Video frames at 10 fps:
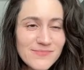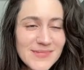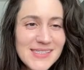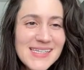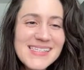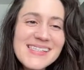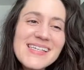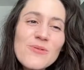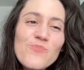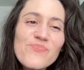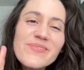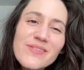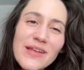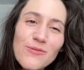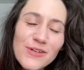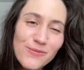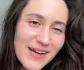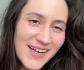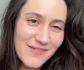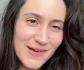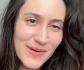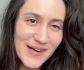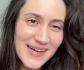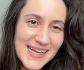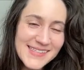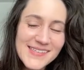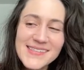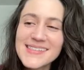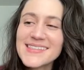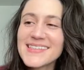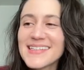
It's like when you're writing a vampire castle,